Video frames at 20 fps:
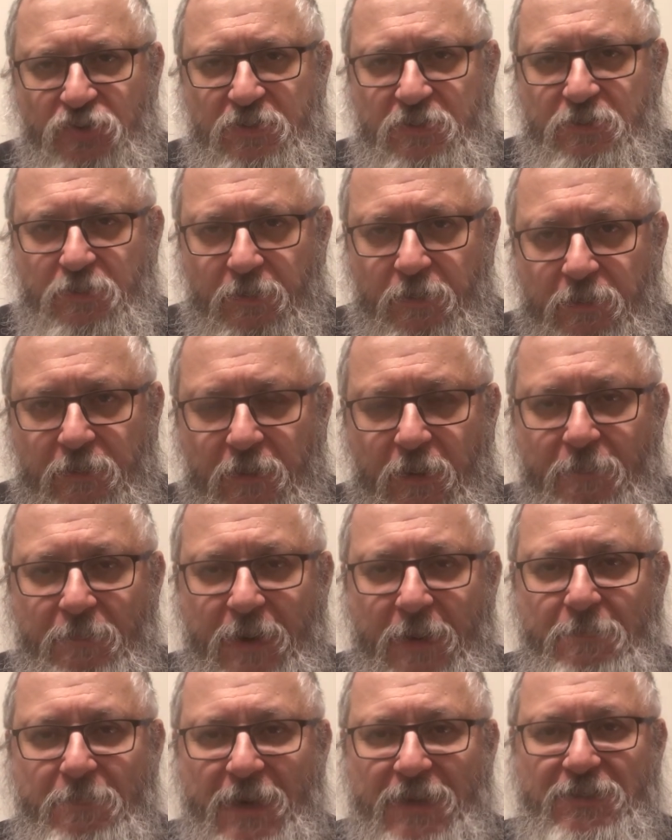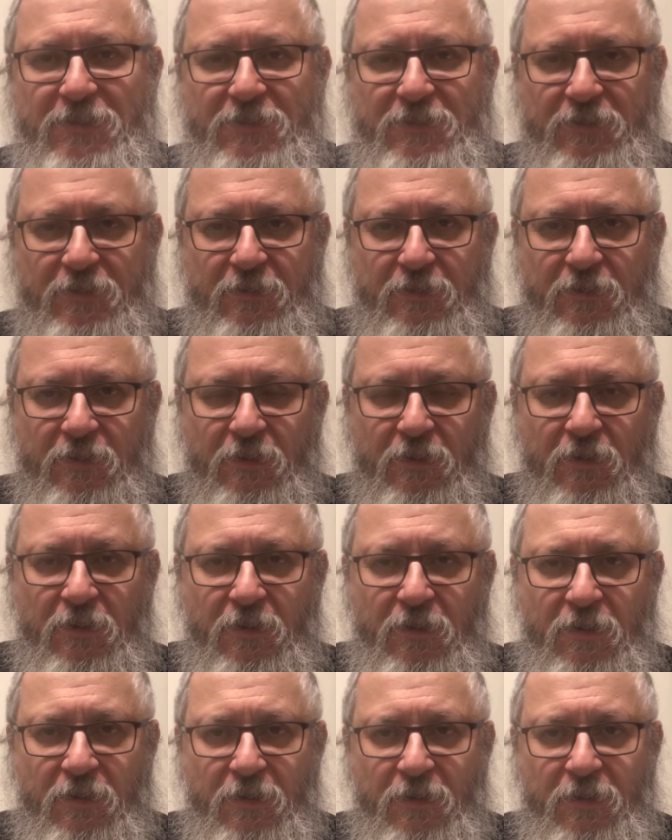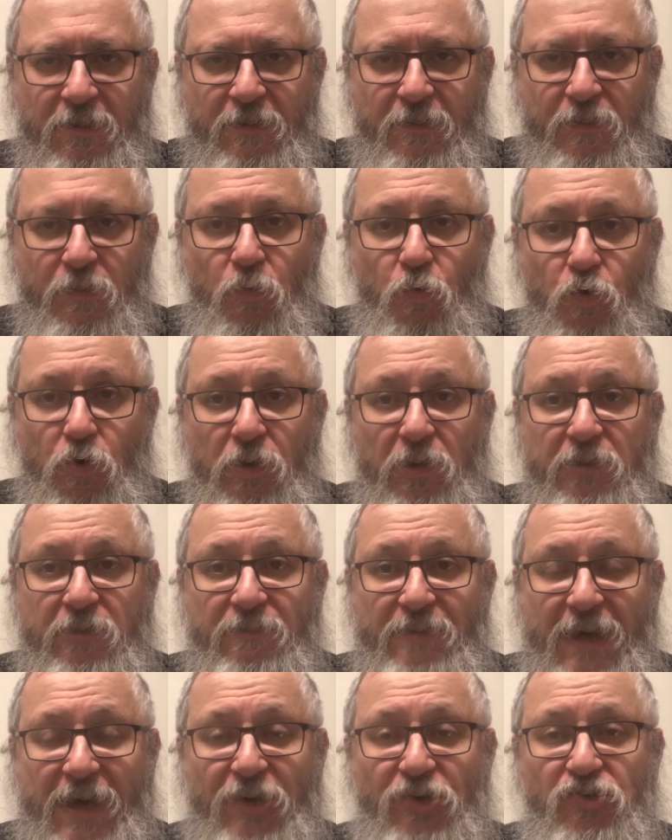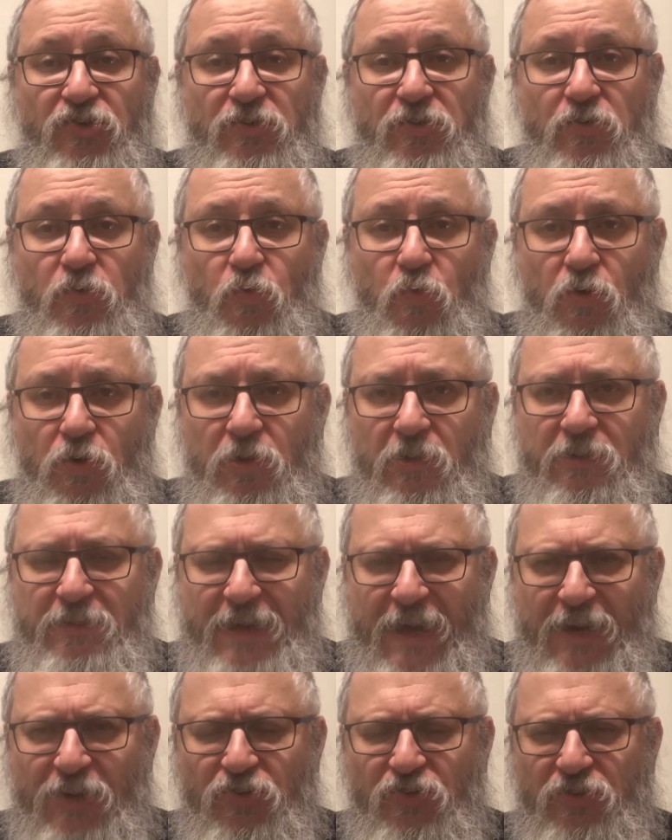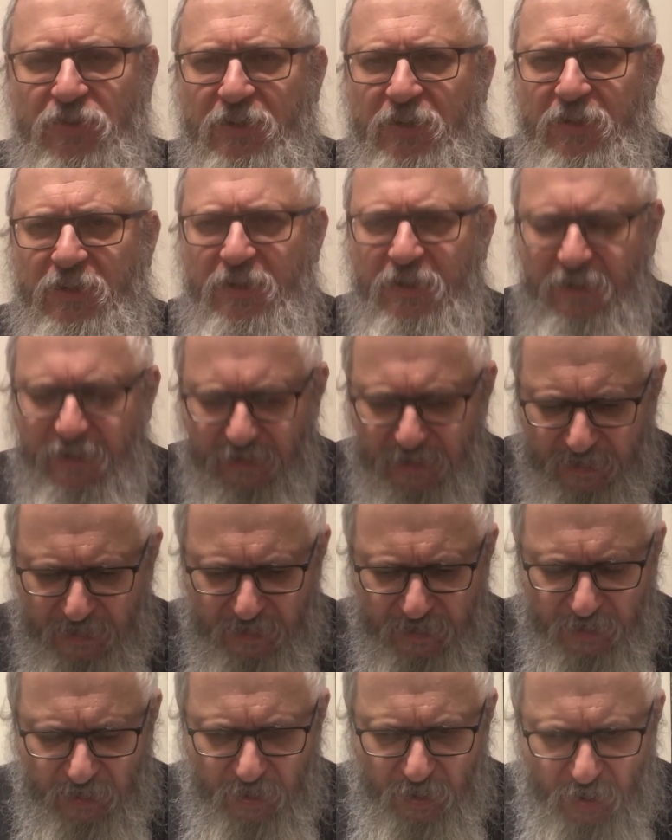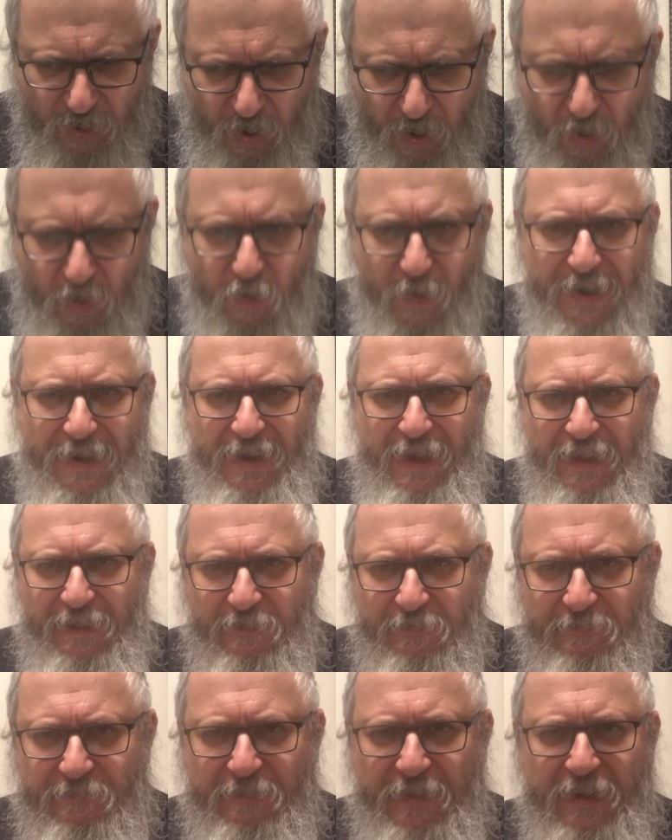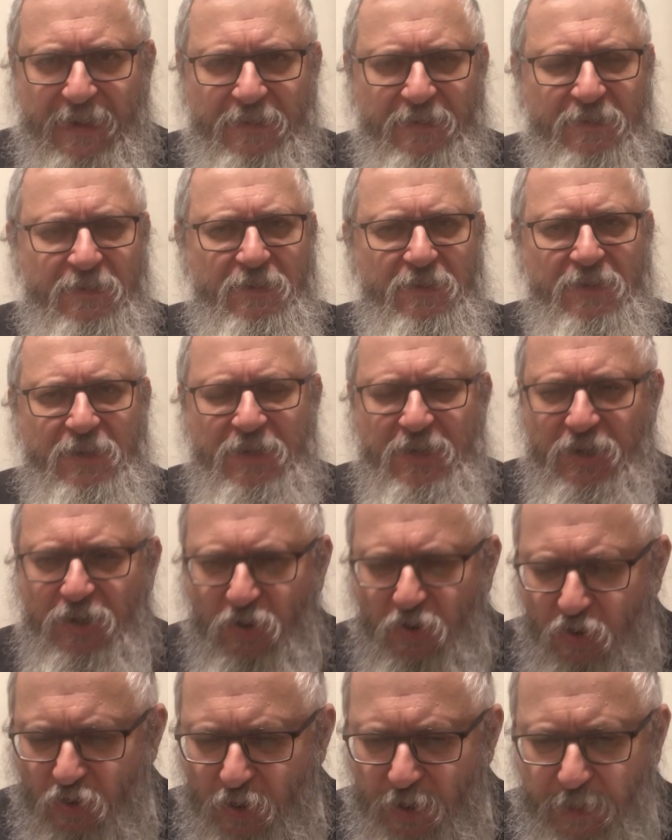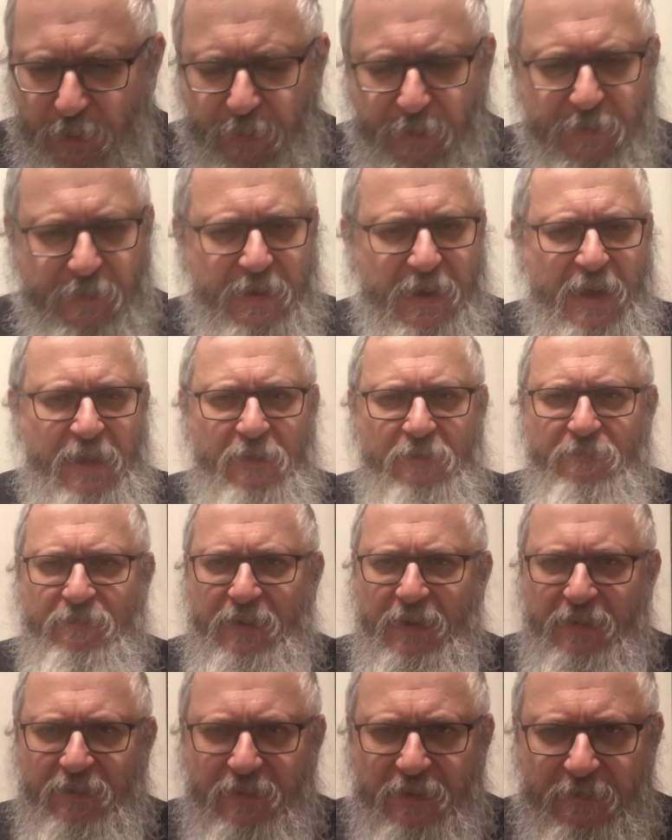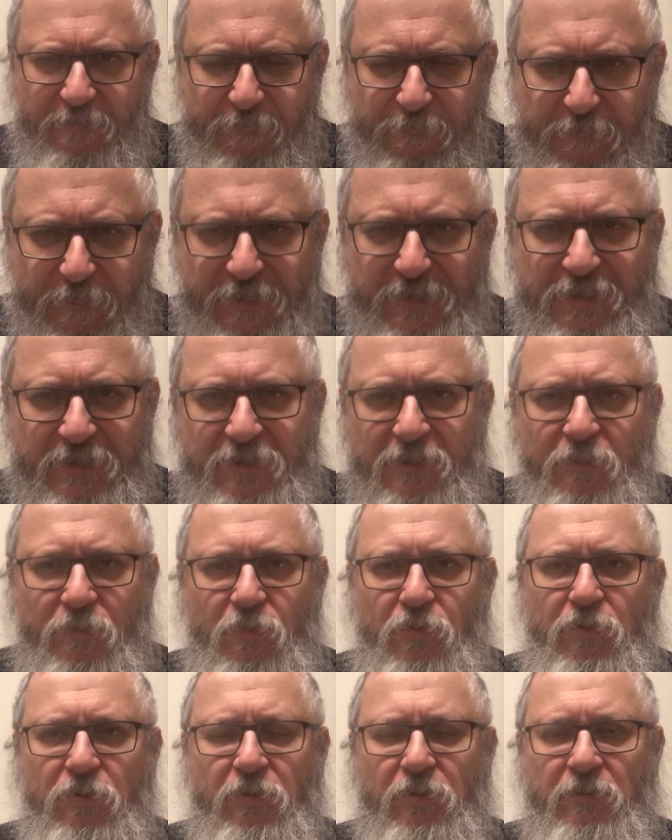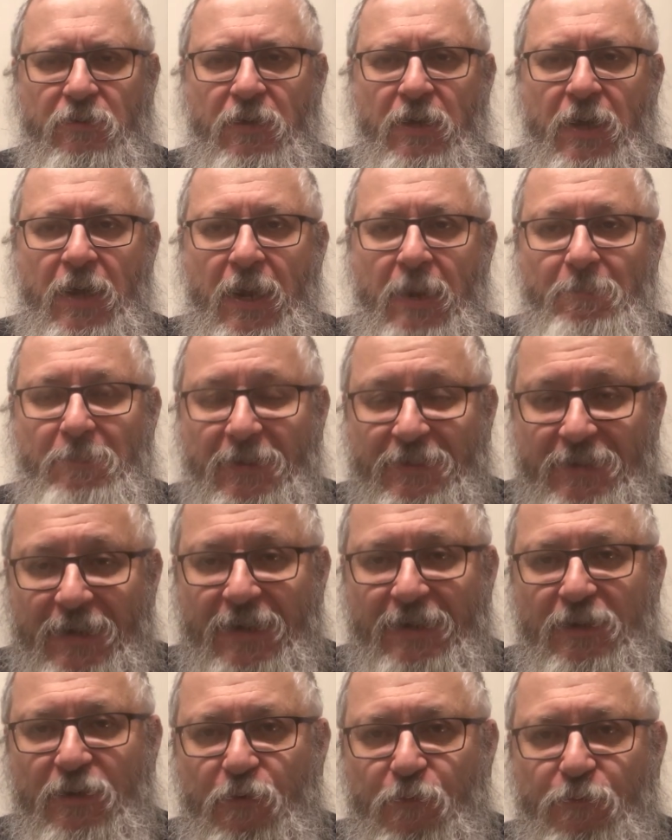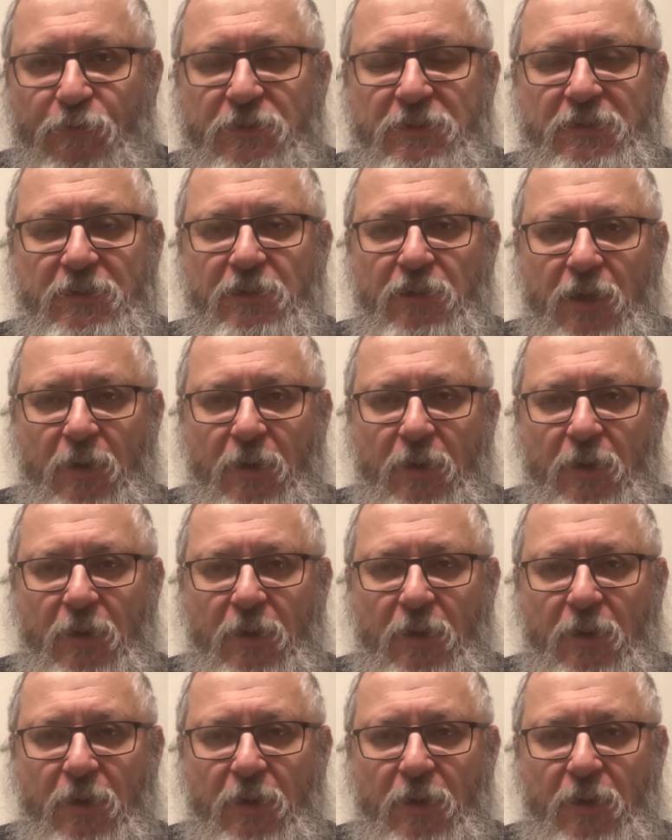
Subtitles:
is olam hamaisa, the world of action, the world to actually go and elevate the earth, elevate the physical world by taking physical